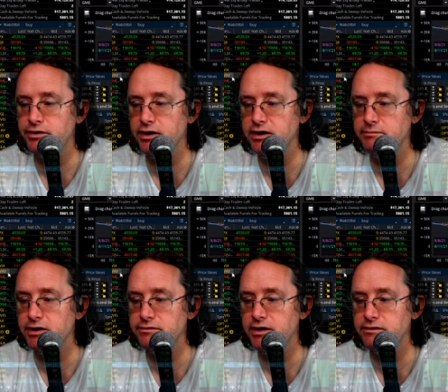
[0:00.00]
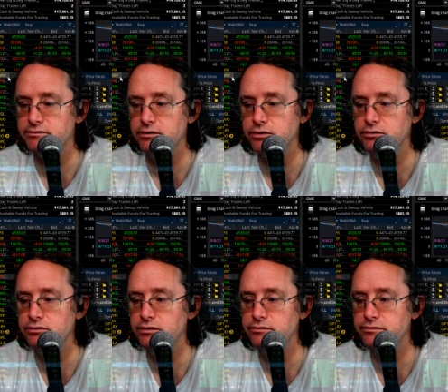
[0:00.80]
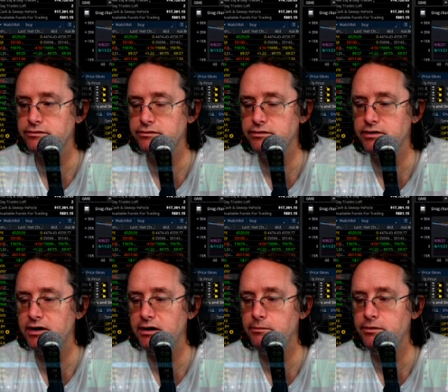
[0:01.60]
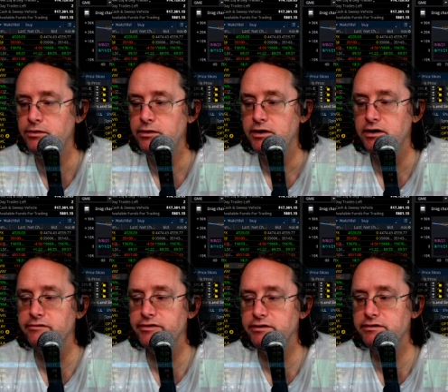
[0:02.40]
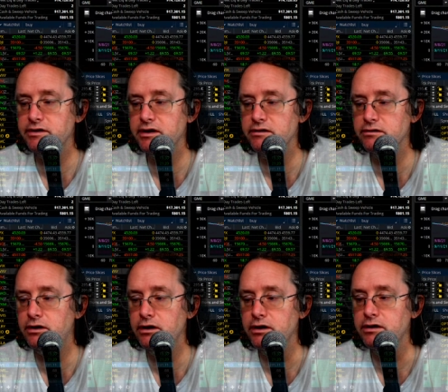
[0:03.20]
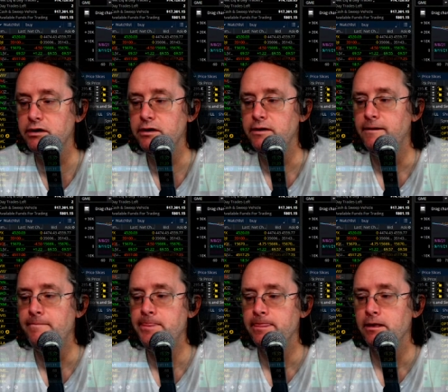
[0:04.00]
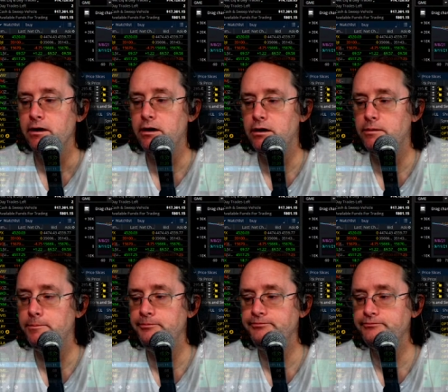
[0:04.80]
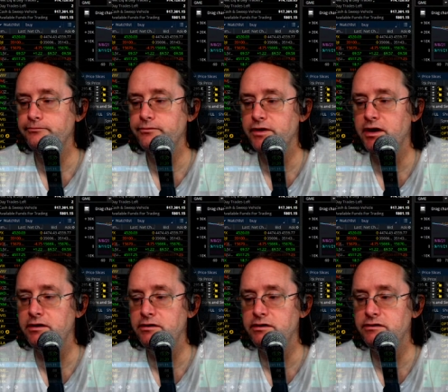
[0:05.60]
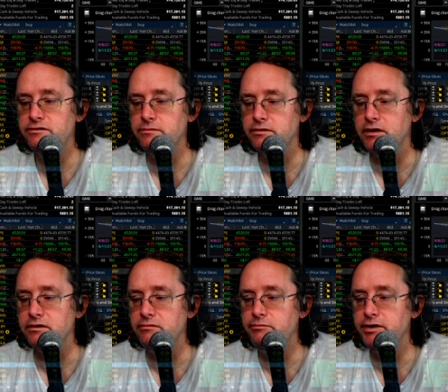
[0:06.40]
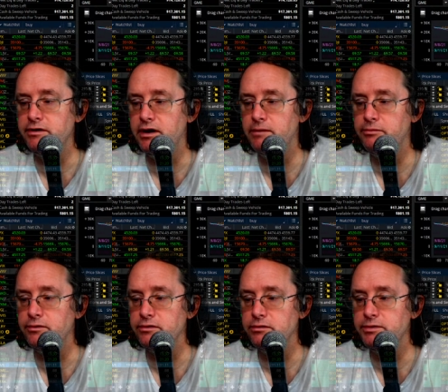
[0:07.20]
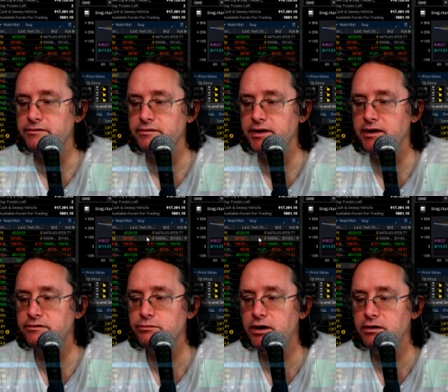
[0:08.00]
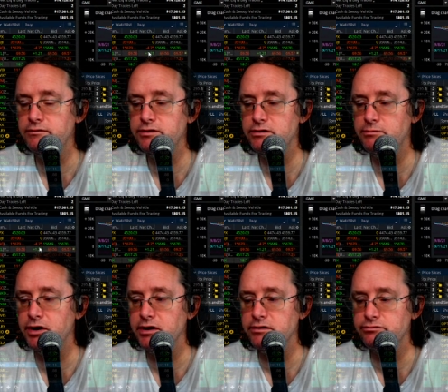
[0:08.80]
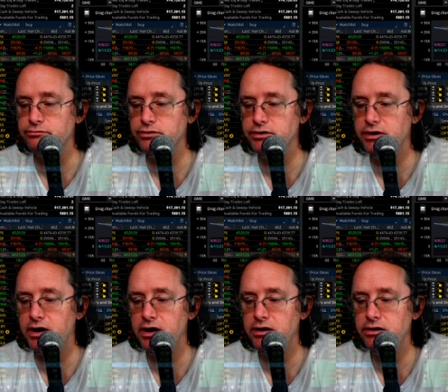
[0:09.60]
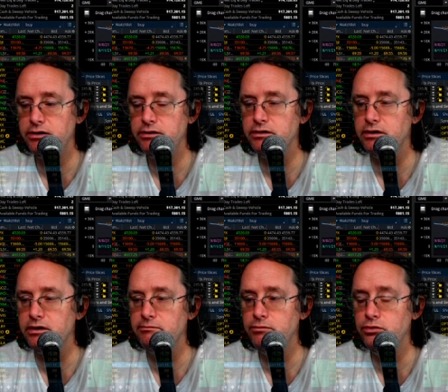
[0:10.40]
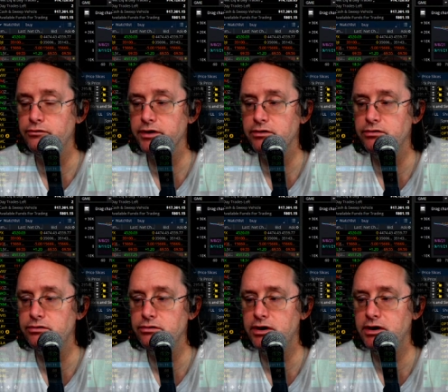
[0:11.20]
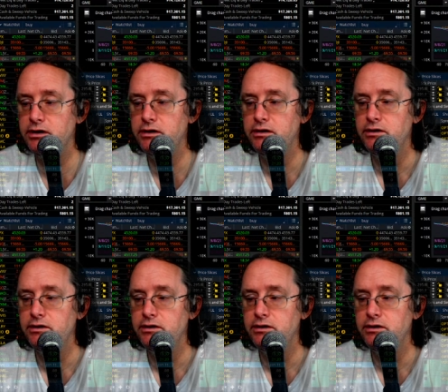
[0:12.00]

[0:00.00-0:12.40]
talking about that. So kudos to them if they did get long it. And it is kind of bid up a little bit today as well, even though the market is really not moving a whole lot.